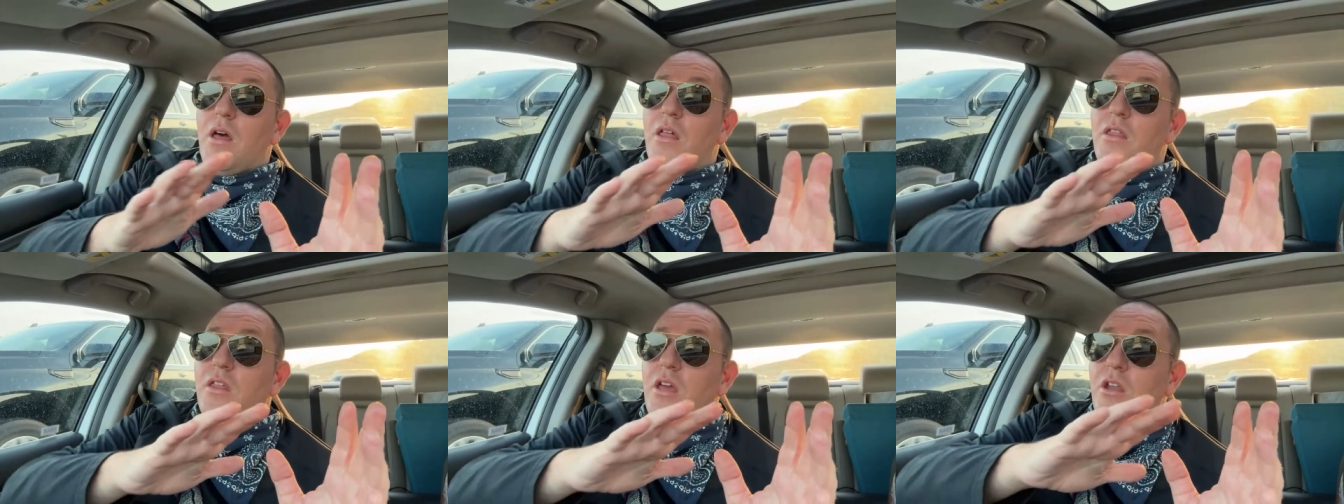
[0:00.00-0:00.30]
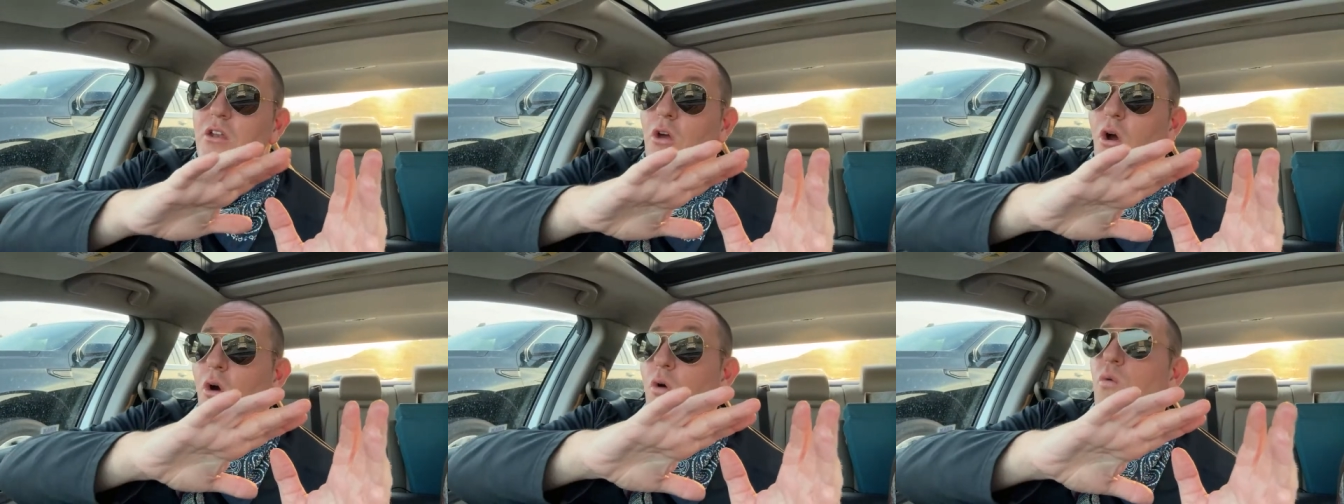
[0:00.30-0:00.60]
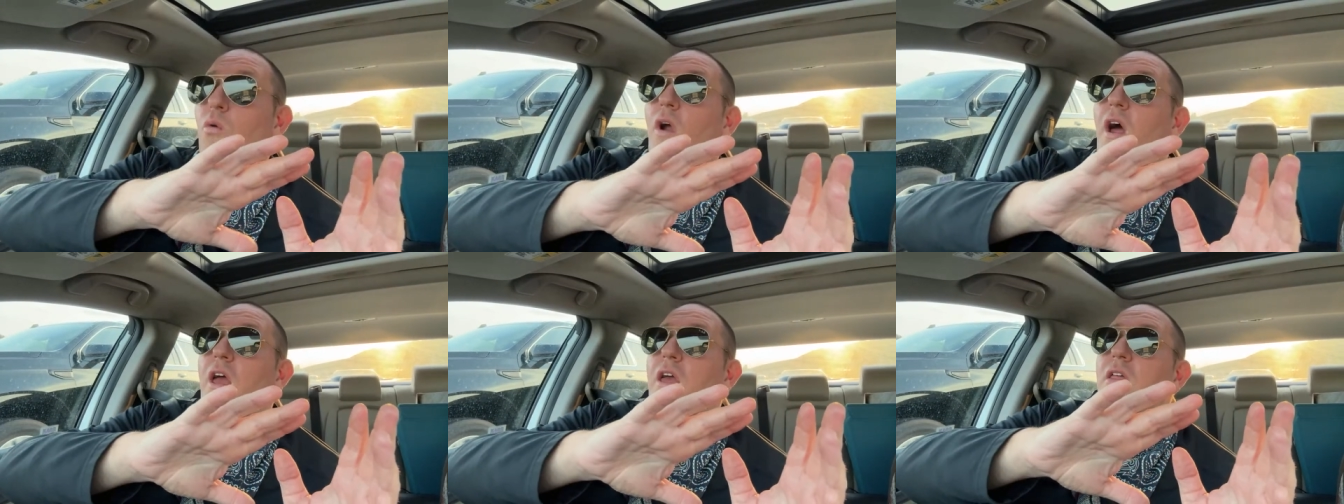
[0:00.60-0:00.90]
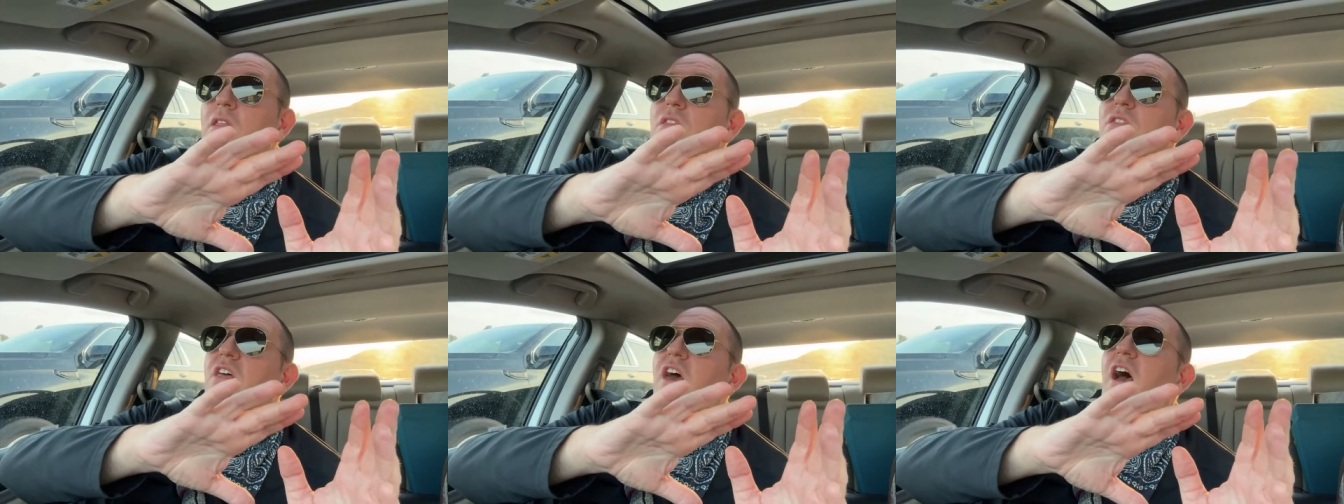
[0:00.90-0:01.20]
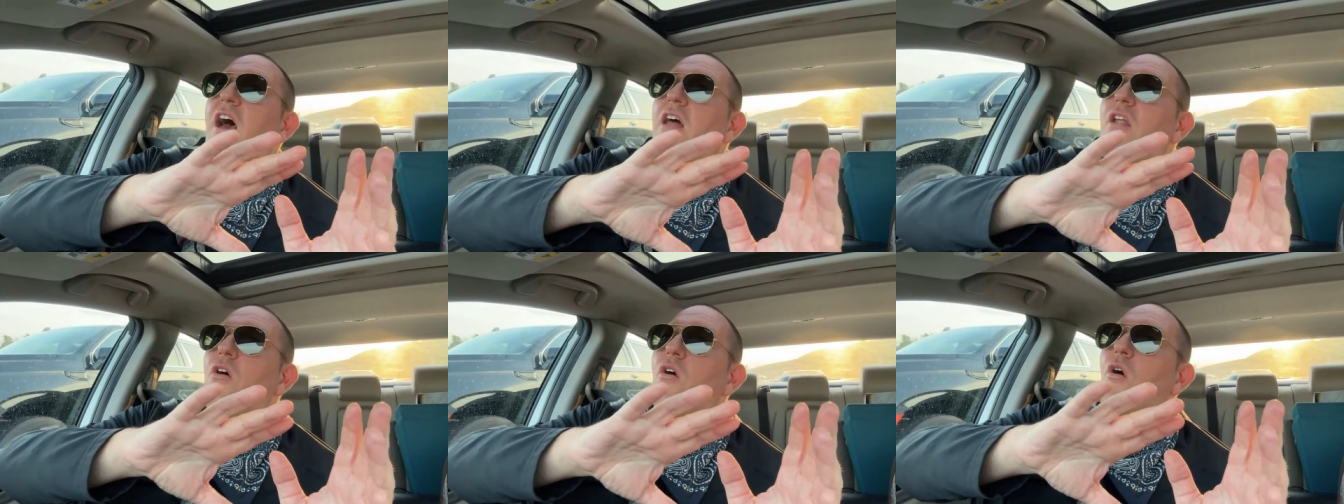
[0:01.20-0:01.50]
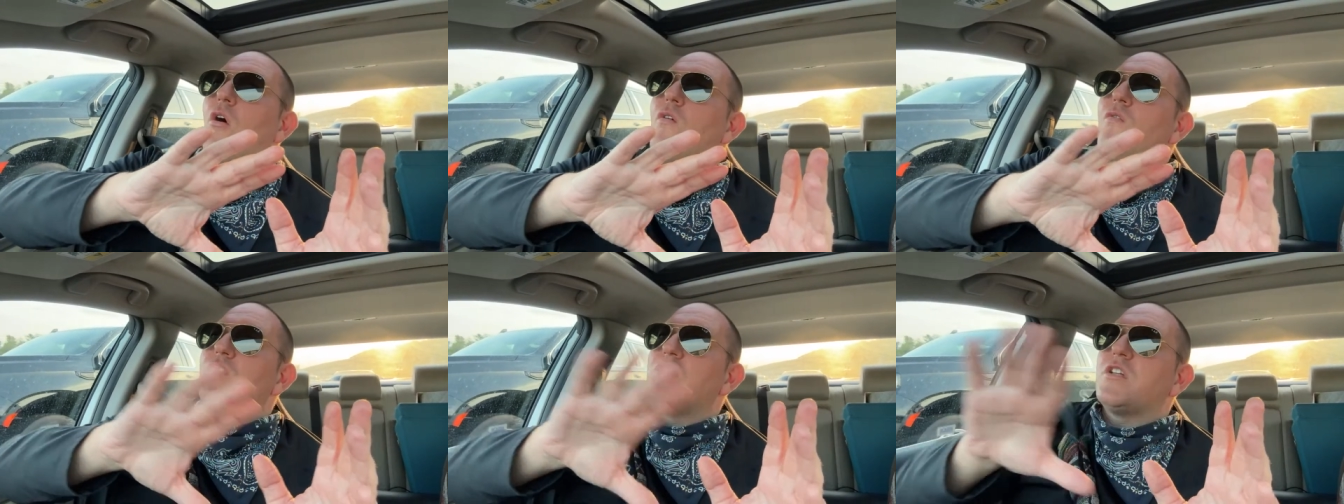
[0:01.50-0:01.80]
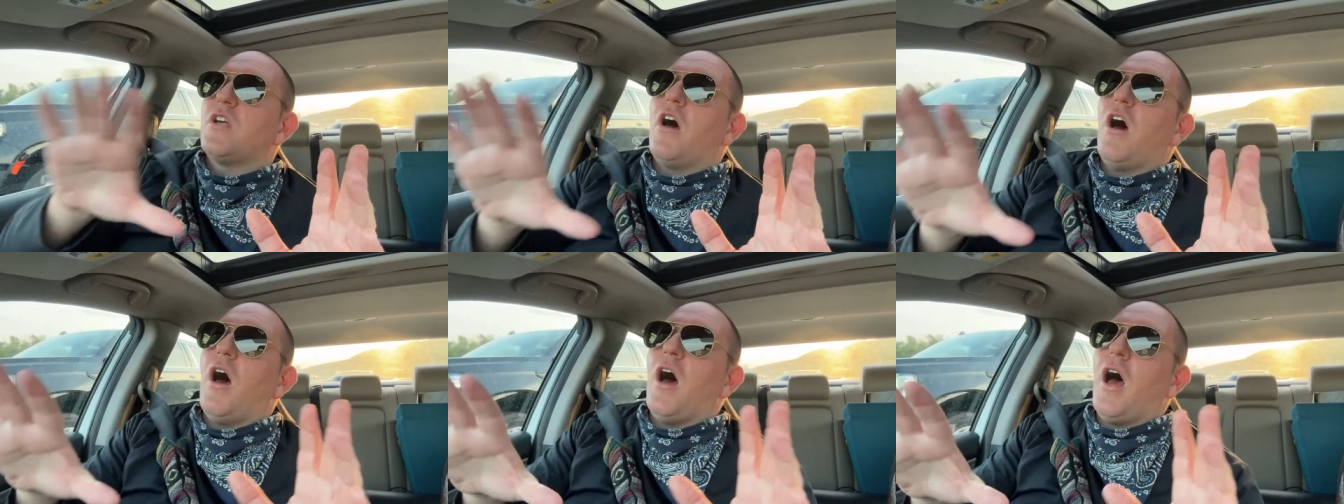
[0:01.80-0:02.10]
They know, right, that over
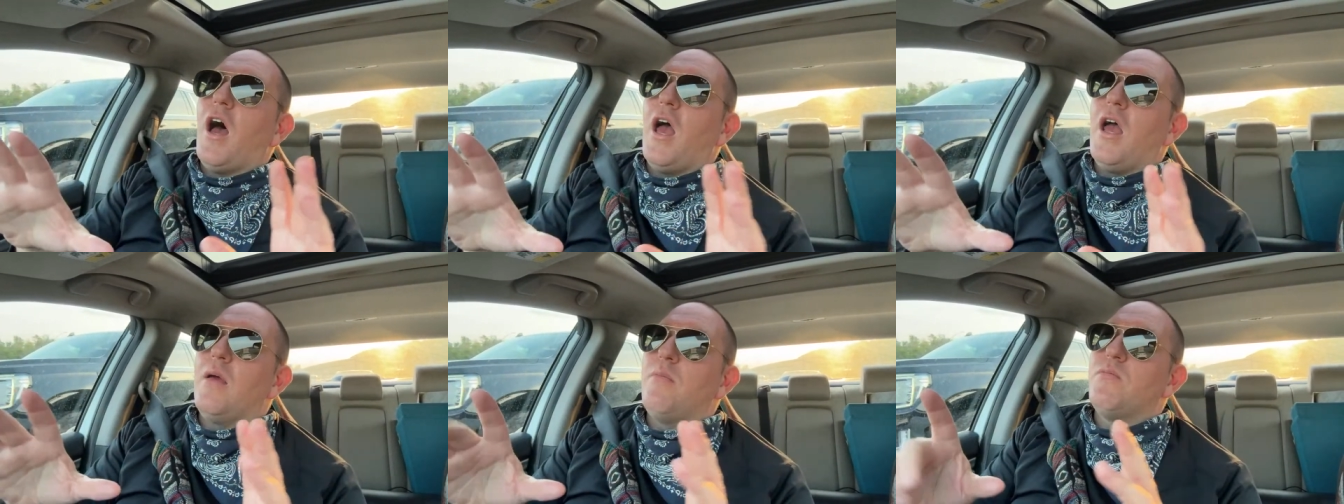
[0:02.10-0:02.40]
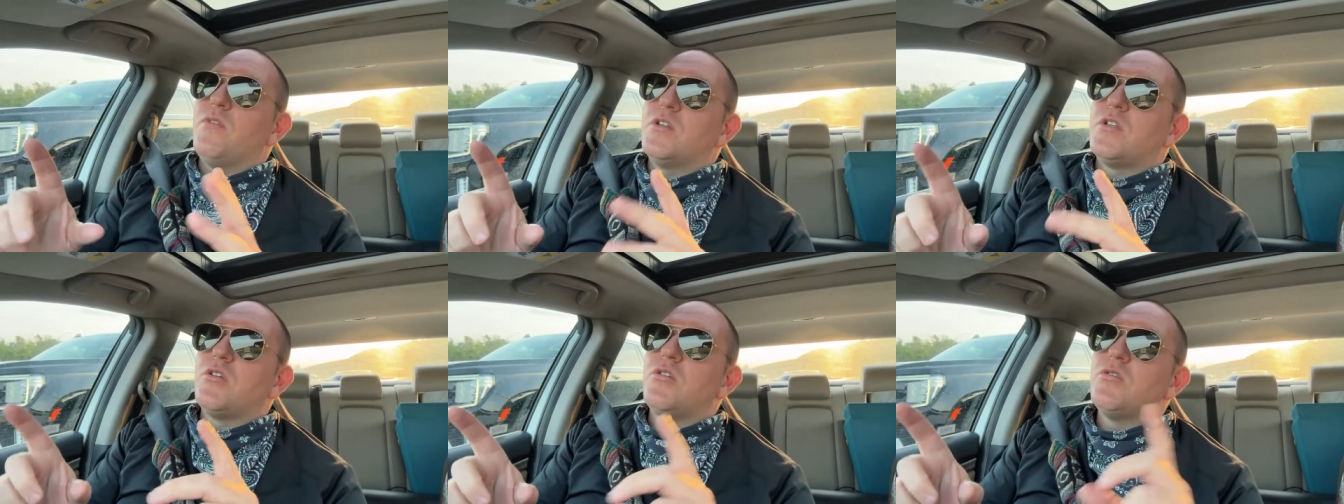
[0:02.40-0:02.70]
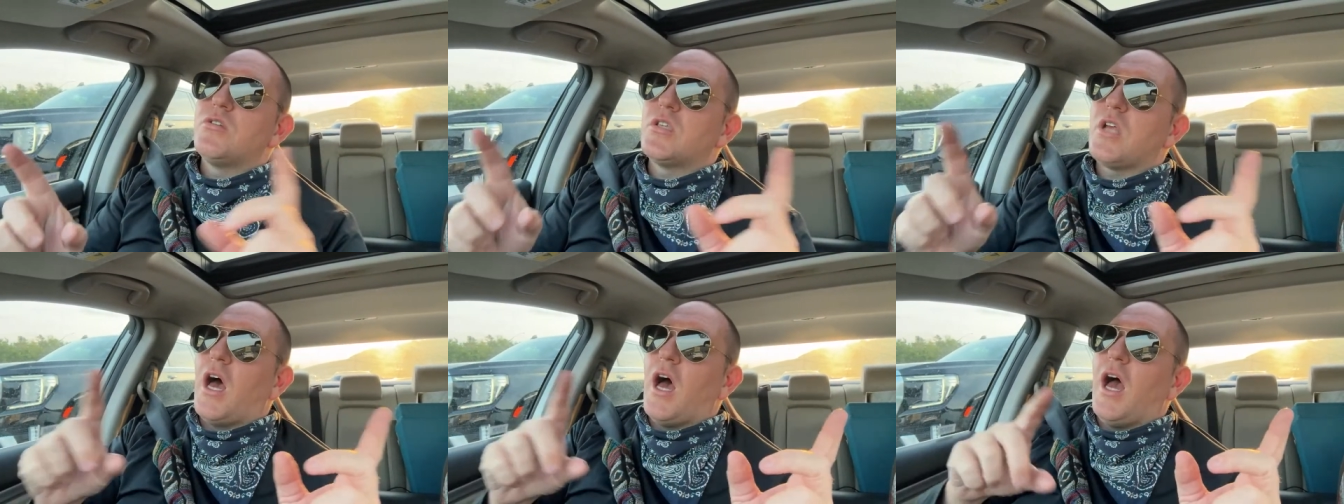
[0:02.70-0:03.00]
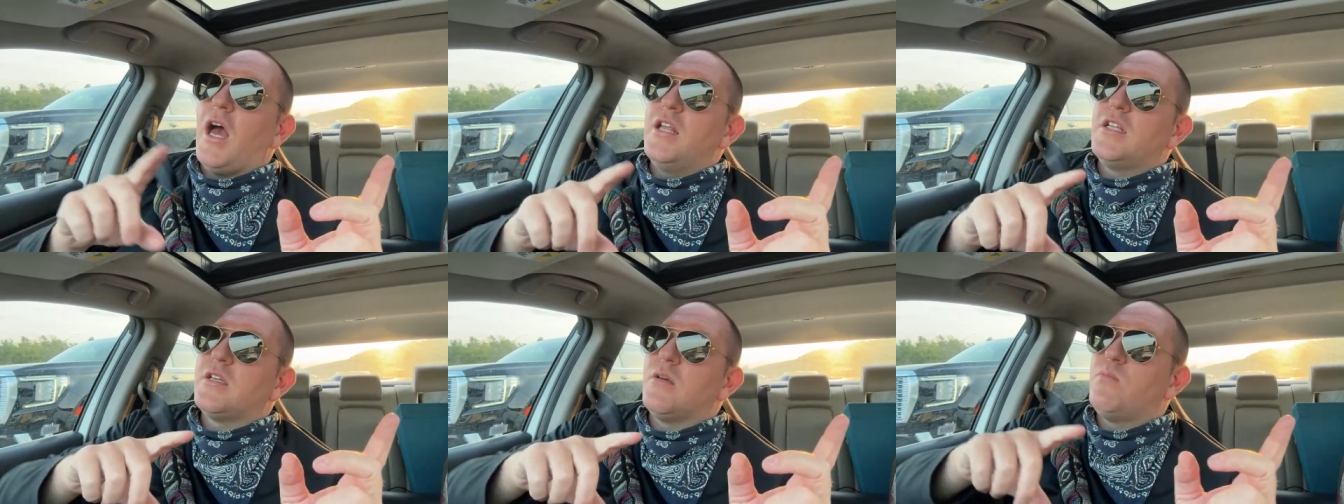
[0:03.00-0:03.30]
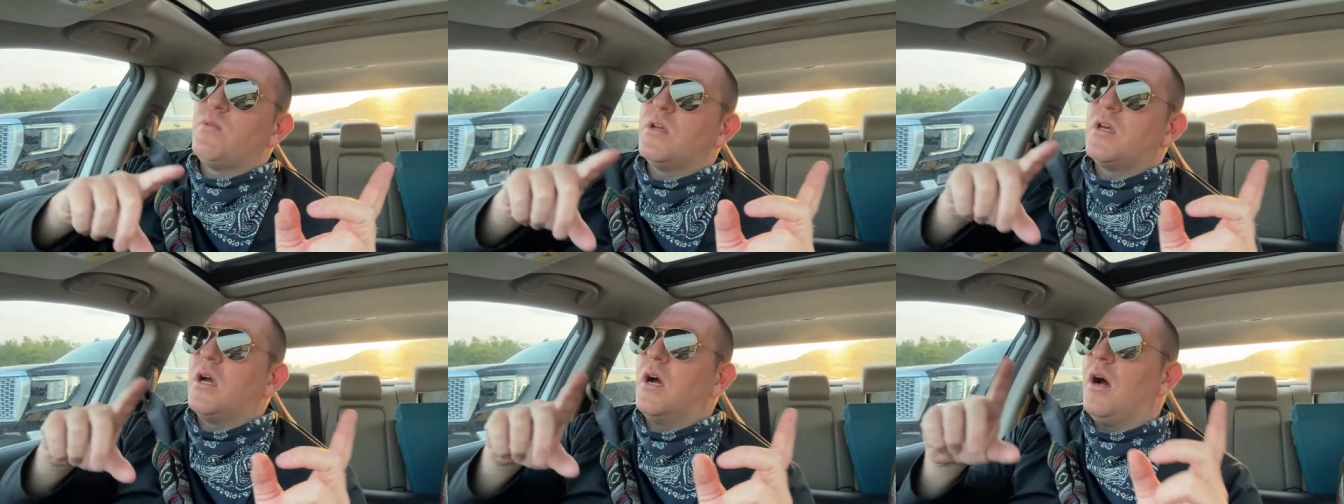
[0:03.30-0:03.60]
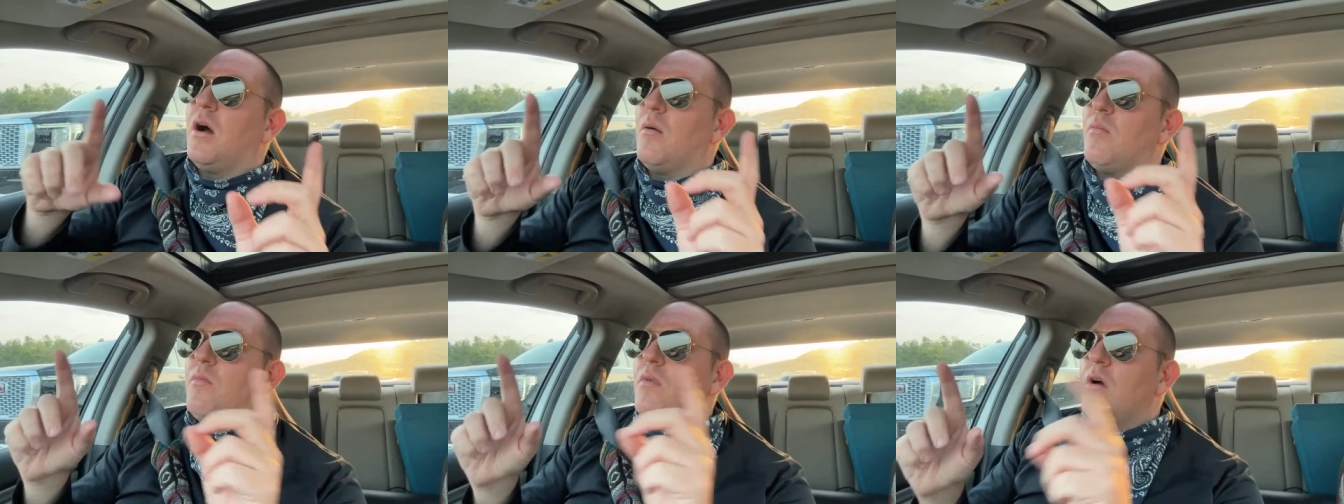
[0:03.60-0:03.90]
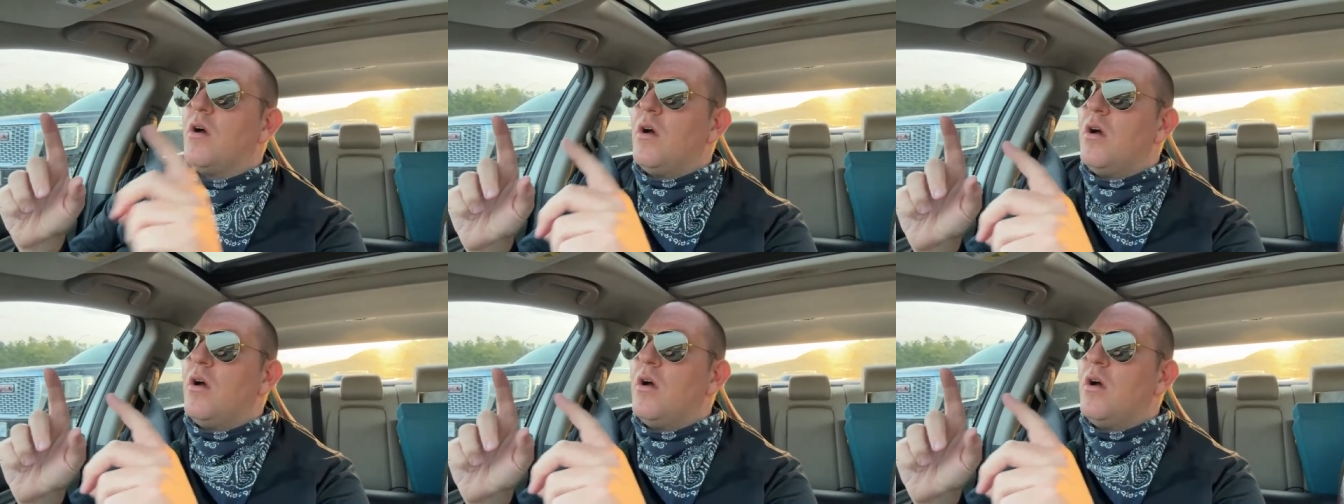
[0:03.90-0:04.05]
time, the two sides have become